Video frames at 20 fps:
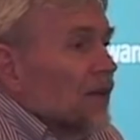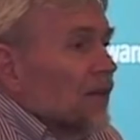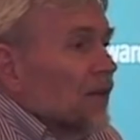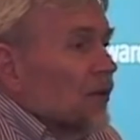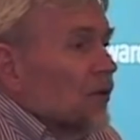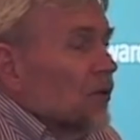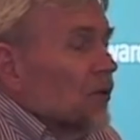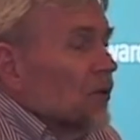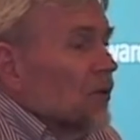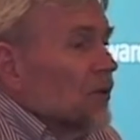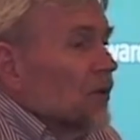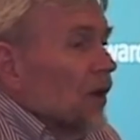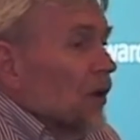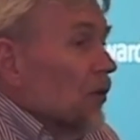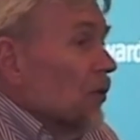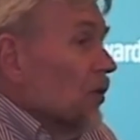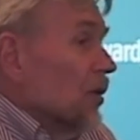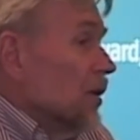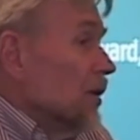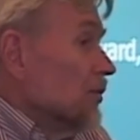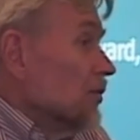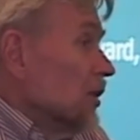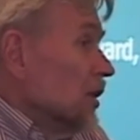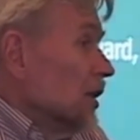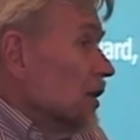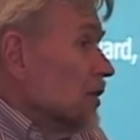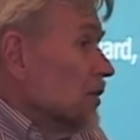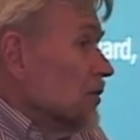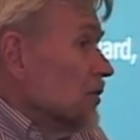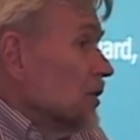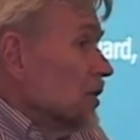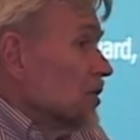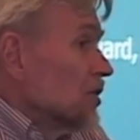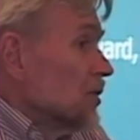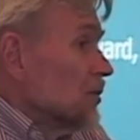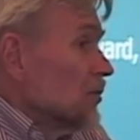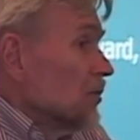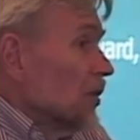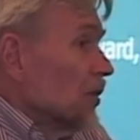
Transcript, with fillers: the whole, or even Hinduism,